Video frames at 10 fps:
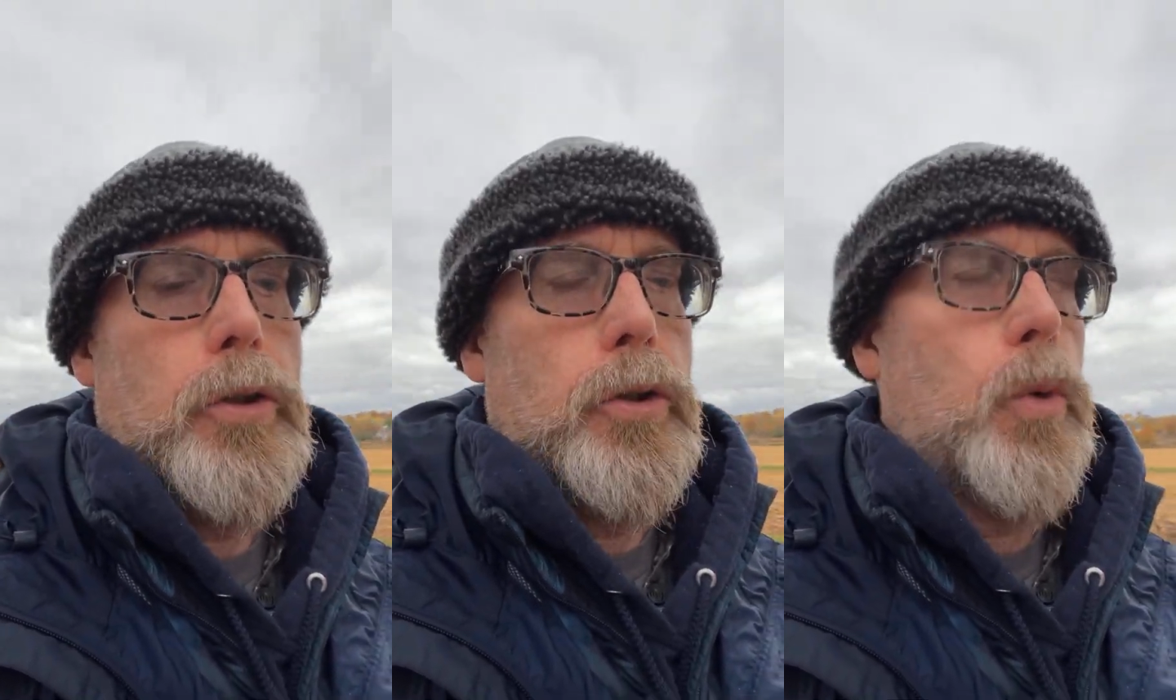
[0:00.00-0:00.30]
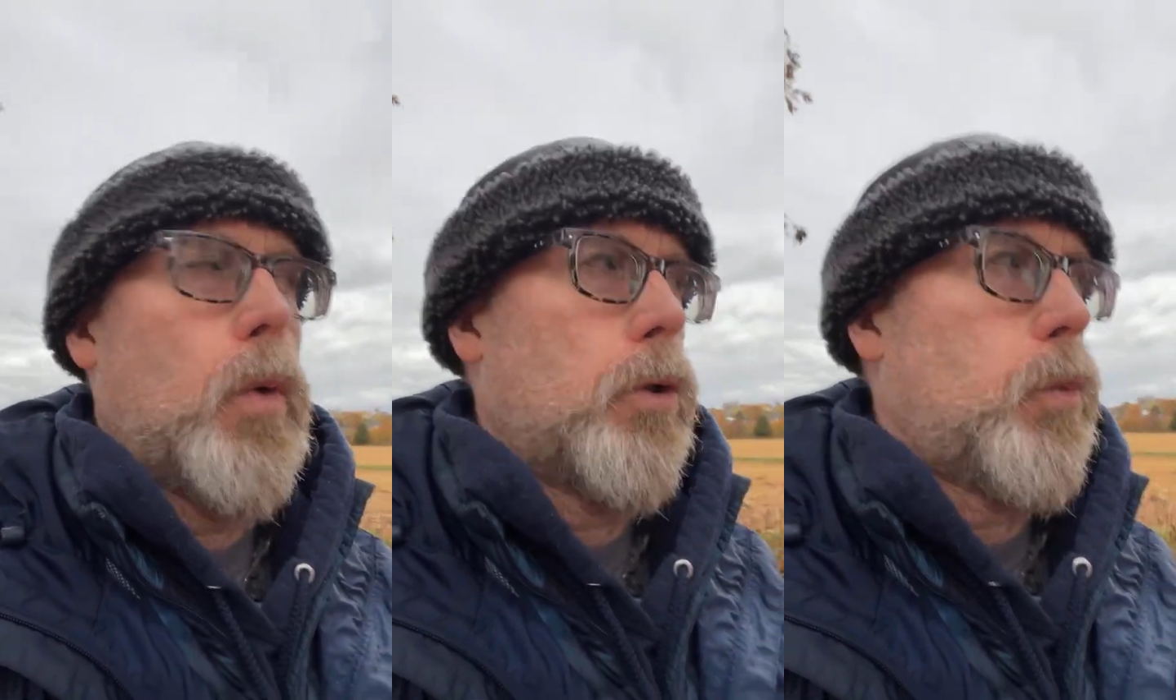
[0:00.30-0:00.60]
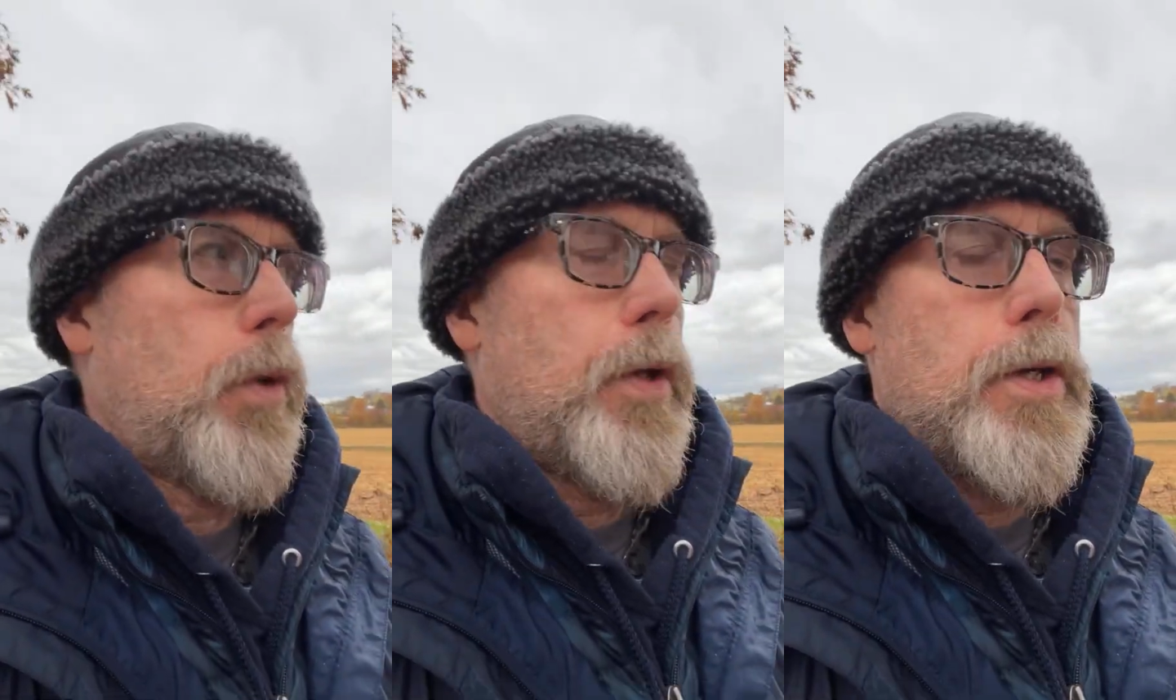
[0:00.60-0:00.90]

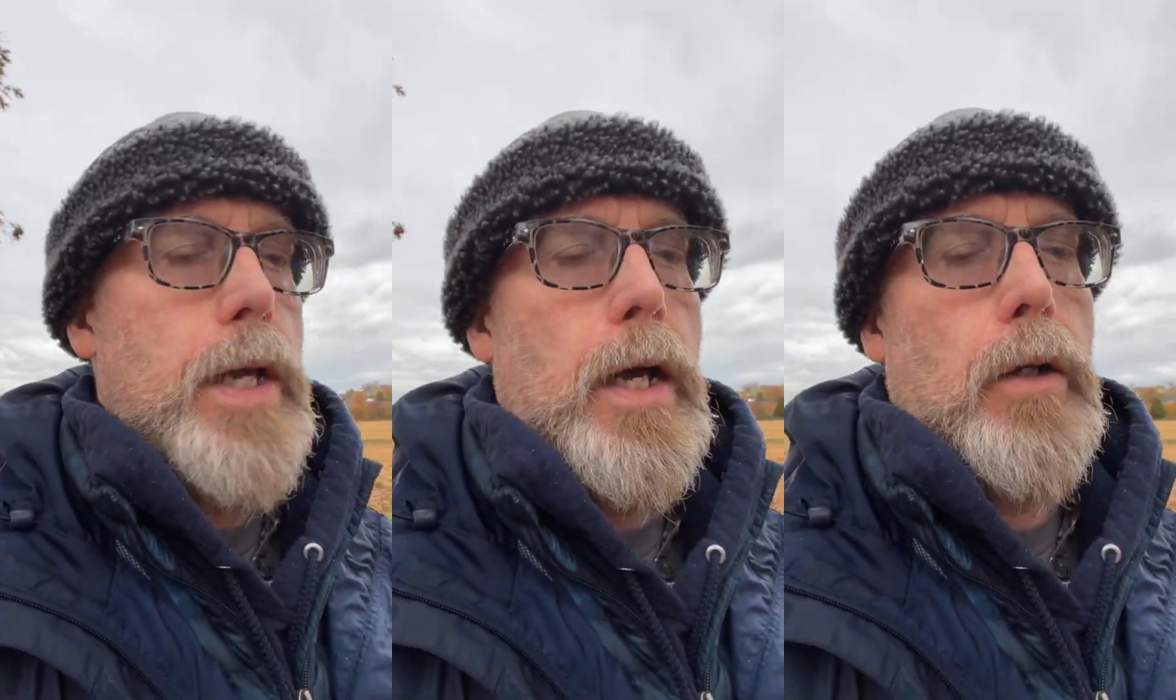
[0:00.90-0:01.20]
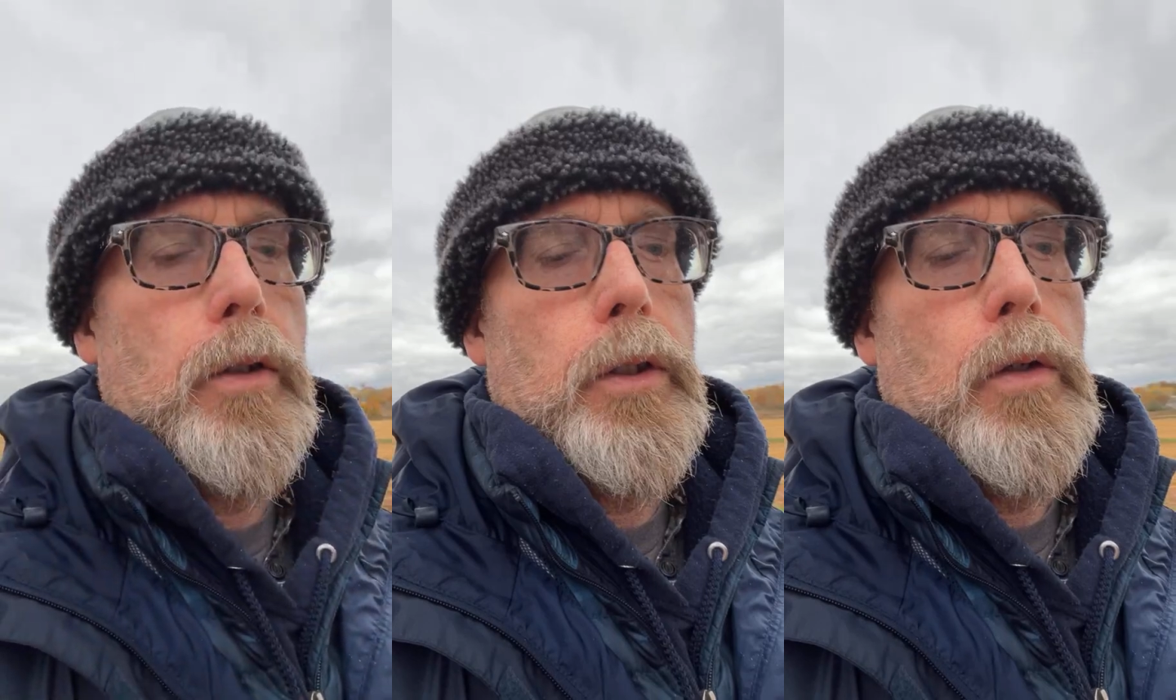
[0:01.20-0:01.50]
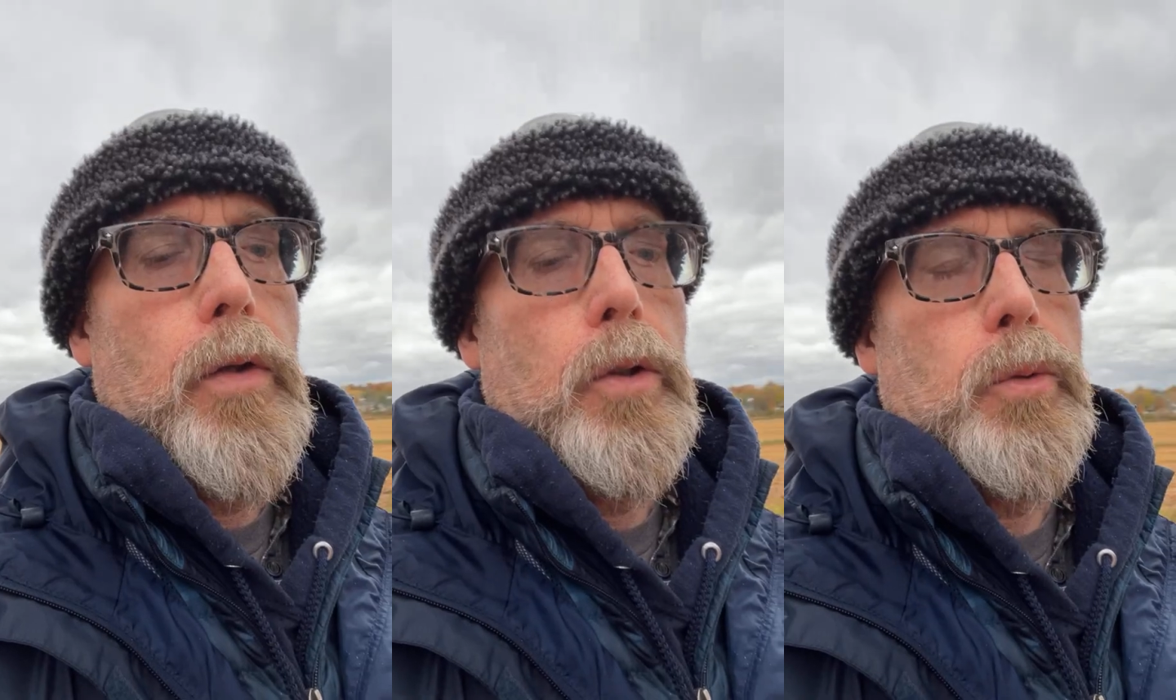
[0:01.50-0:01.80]
stores within town,
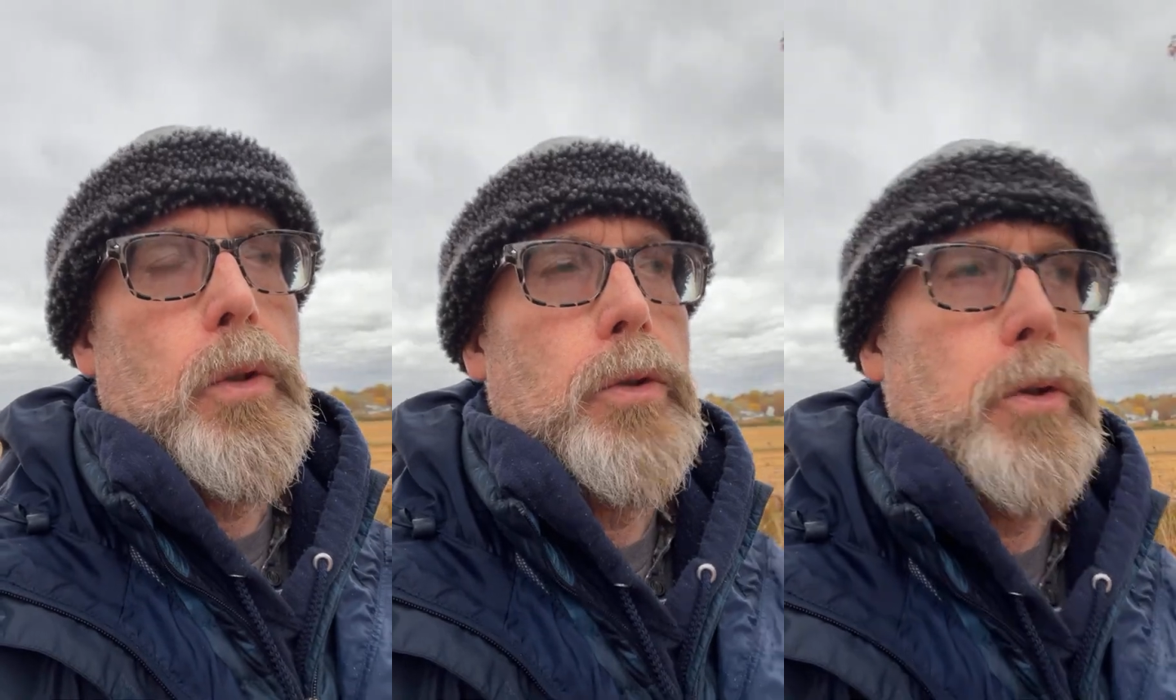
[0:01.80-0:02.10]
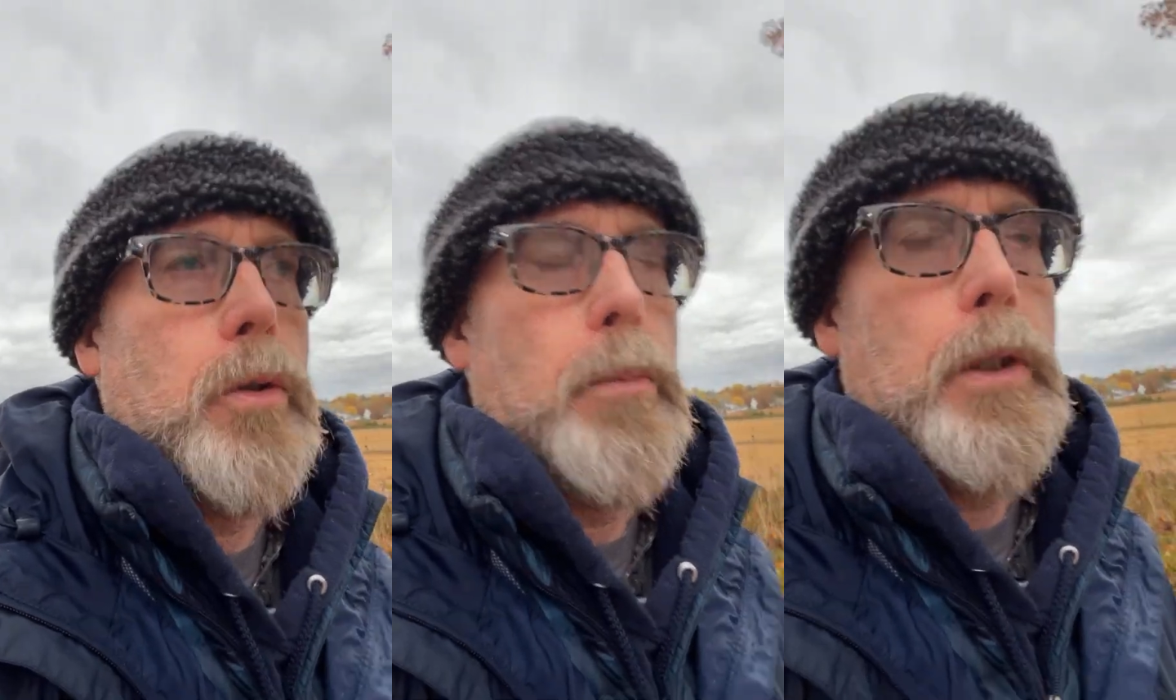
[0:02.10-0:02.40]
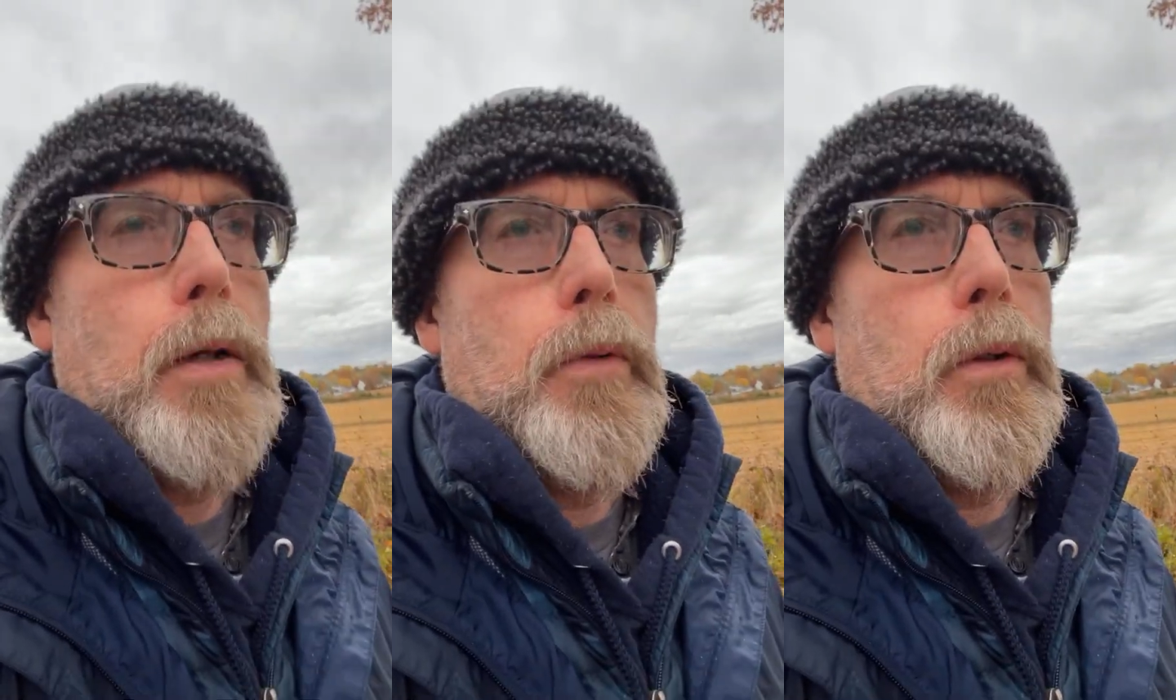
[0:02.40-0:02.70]
those ones that are
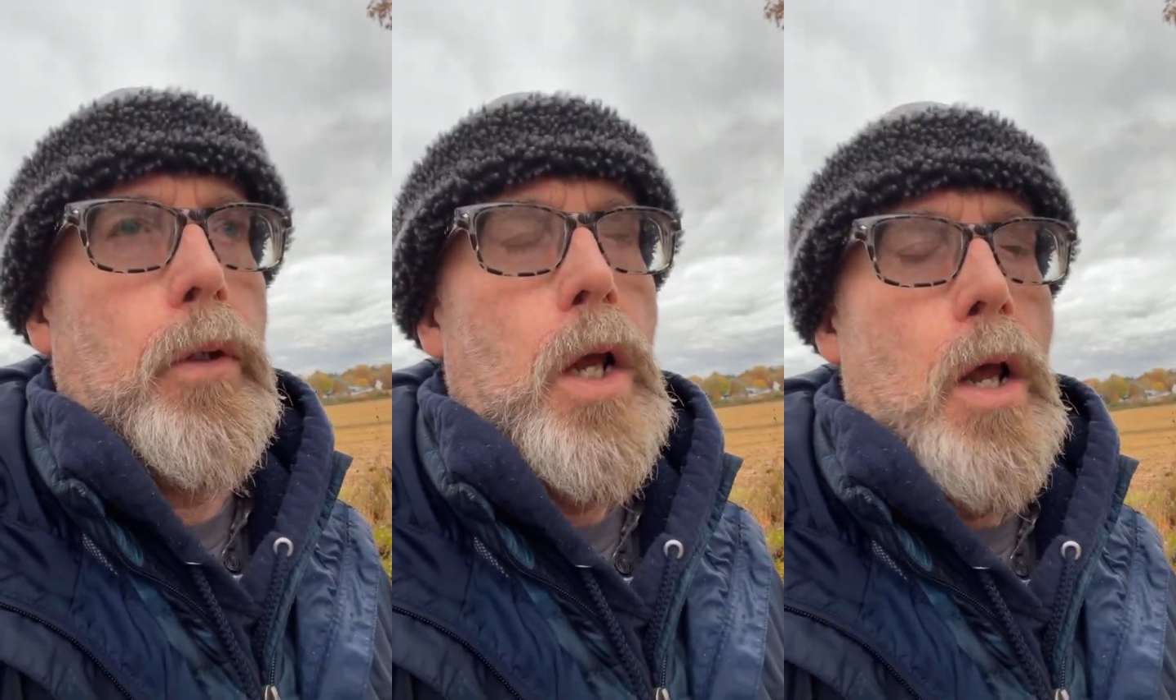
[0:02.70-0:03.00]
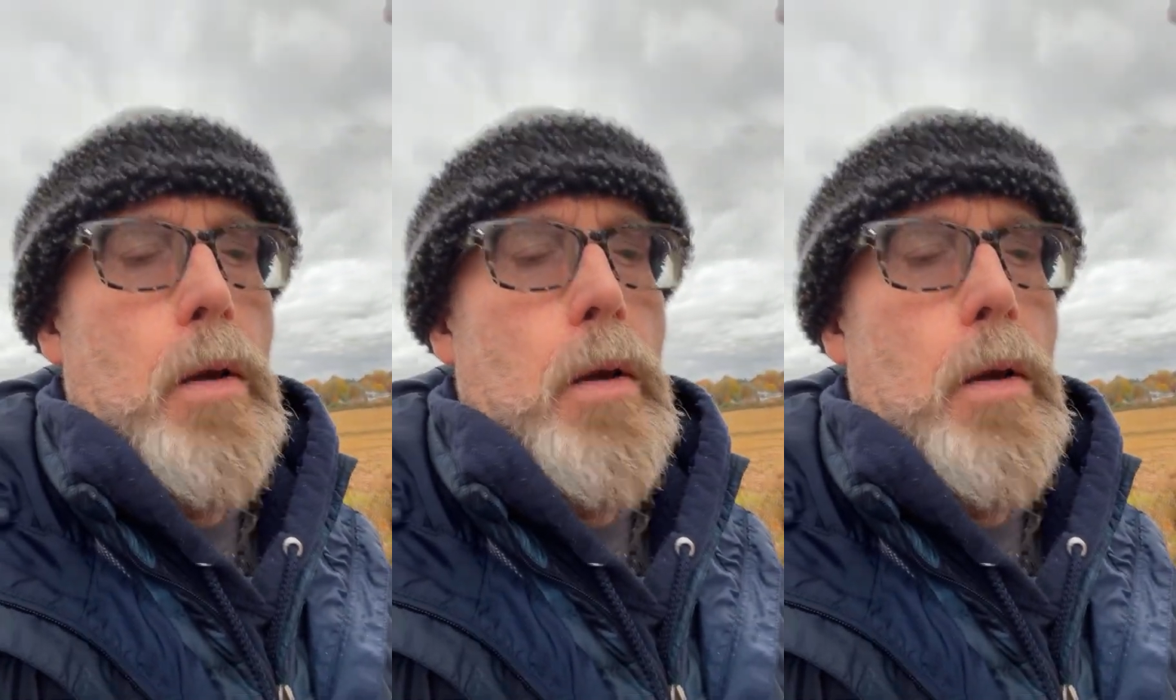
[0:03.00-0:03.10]
becoming